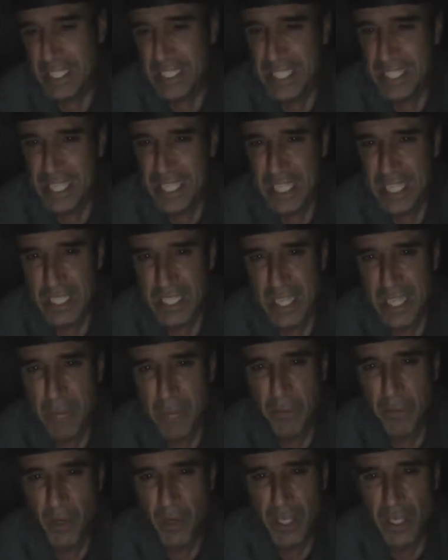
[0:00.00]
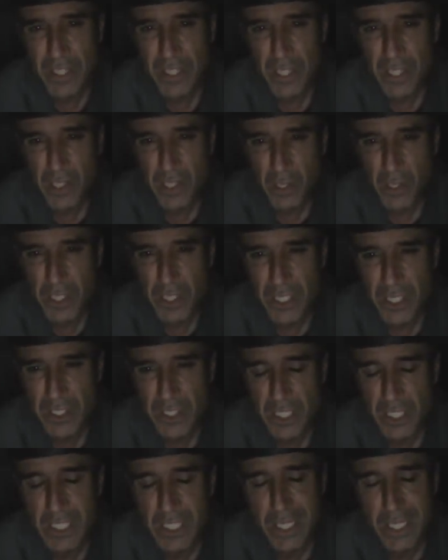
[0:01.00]
temporary solutions and
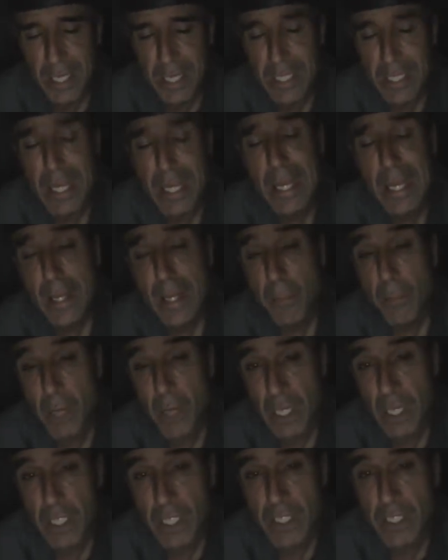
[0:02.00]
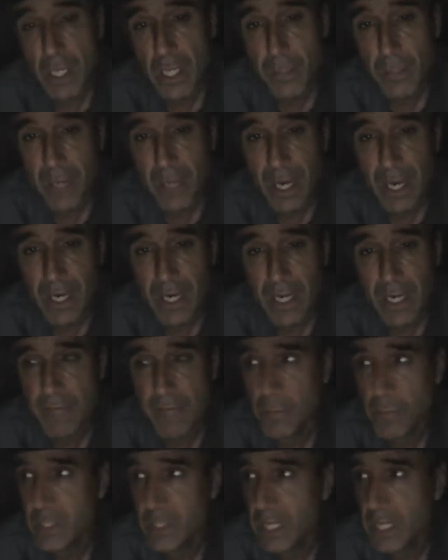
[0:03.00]
shit. But it looks like we got to live
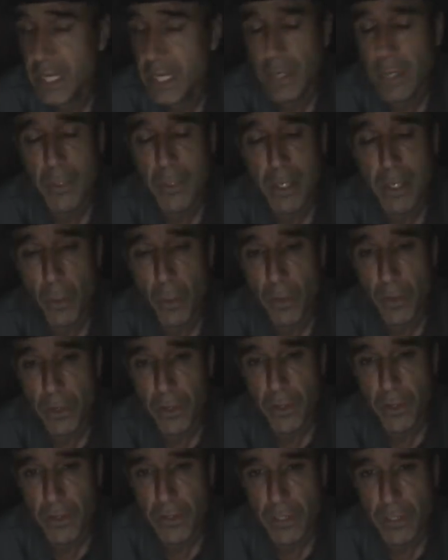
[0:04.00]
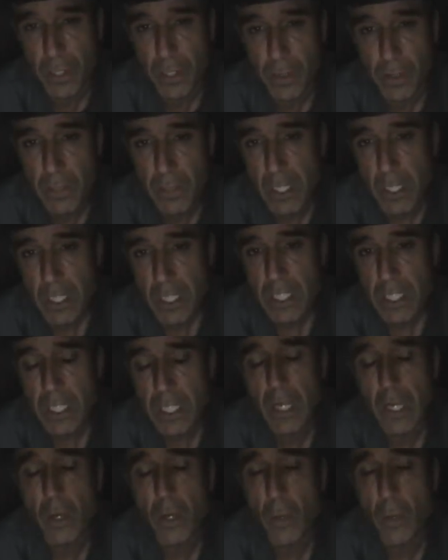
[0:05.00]
in the real world. So you go to
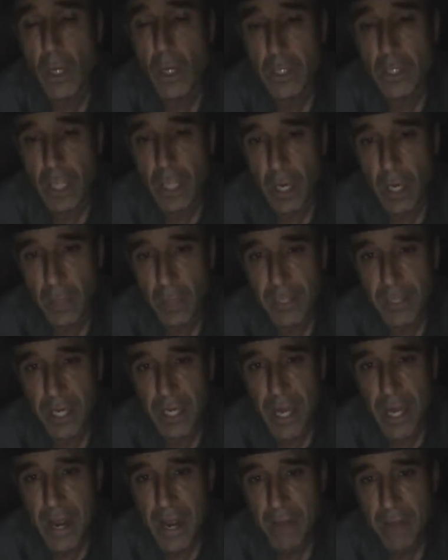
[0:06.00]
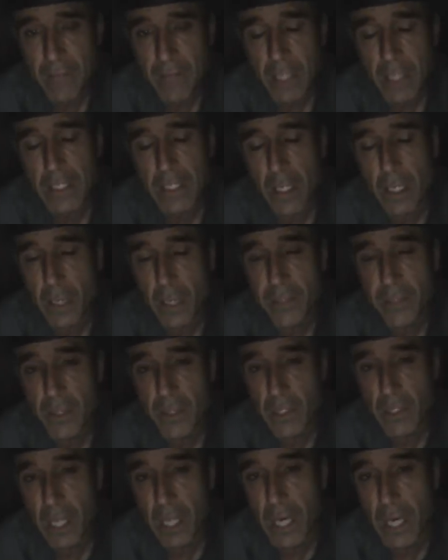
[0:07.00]
war with the army you have, not the army you would
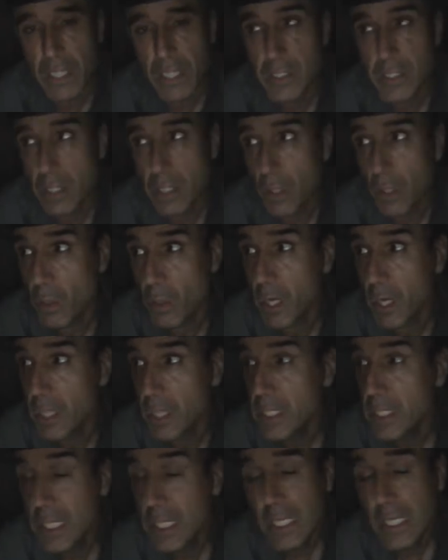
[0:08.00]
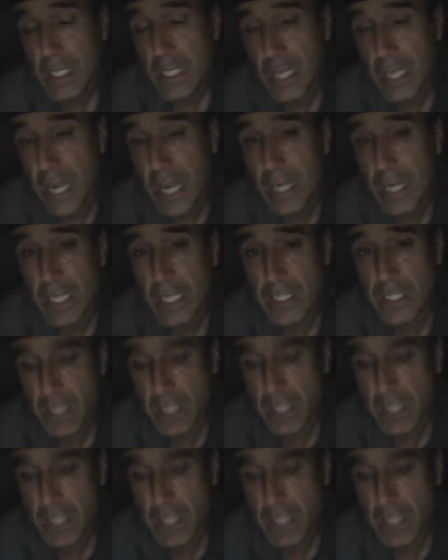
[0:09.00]
like. So yeah, I guess